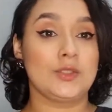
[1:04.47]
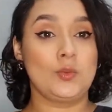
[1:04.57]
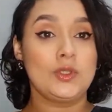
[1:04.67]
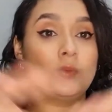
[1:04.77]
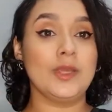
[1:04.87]

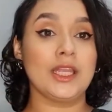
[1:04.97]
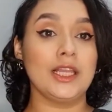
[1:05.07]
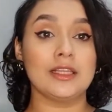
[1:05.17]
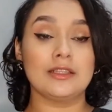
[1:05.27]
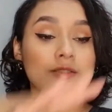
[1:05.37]
when you make
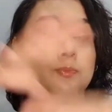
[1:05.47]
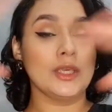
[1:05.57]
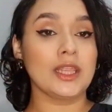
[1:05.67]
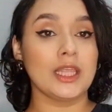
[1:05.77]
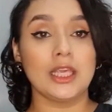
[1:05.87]
like this
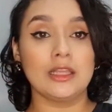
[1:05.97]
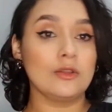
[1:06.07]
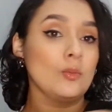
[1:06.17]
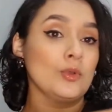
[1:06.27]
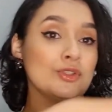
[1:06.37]
big thing and
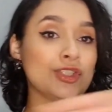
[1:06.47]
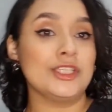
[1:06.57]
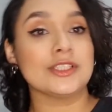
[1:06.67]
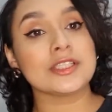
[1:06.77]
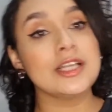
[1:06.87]
you put
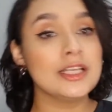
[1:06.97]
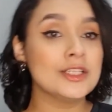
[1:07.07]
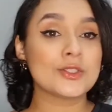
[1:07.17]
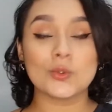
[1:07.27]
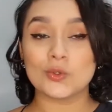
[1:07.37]
cheese
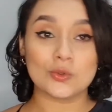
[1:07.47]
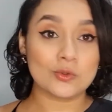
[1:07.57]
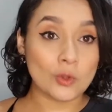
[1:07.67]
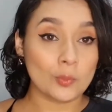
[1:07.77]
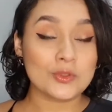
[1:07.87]
sauce on
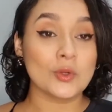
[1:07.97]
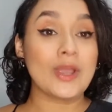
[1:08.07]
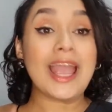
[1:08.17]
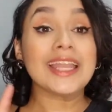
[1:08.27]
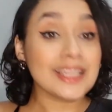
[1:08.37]
top. So
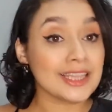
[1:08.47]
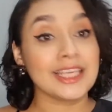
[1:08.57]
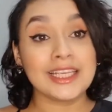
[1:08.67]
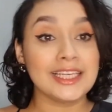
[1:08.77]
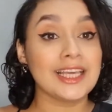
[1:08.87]
anything
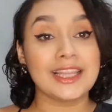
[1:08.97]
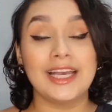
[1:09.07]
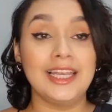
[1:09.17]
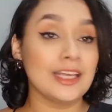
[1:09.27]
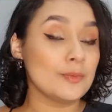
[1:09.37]
like
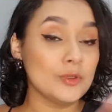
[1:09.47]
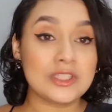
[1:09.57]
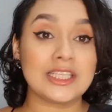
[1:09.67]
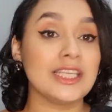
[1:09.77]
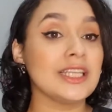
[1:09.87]
that, like
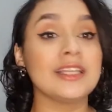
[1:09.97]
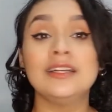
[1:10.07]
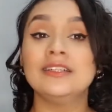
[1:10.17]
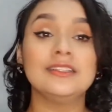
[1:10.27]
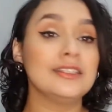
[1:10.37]
poutine,
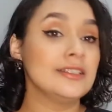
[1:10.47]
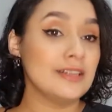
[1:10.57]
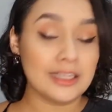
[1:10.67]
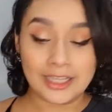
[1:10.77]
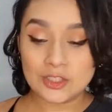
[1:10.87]

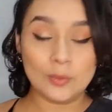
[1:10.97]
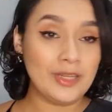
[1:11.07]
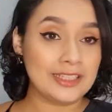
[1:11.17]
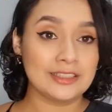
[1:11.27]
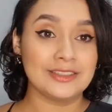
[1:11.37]
a nacho
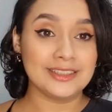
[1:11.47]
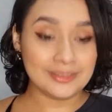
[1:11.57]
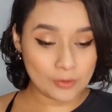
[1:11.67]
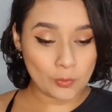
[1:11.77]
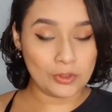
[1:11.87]
platter,
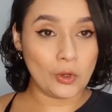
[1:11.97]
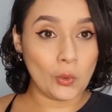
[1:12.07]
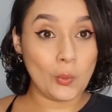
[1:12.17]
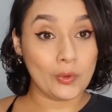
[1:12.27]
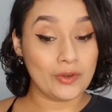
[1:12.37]
will
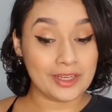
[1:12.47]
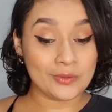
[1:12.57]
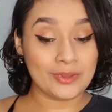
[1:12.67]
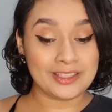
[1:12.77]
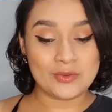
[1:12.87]
go great
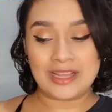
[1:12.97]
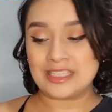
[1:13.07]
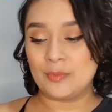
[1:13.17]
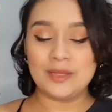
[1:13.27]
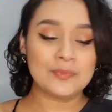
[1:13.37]
with this
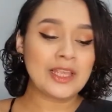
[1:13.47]
recipe.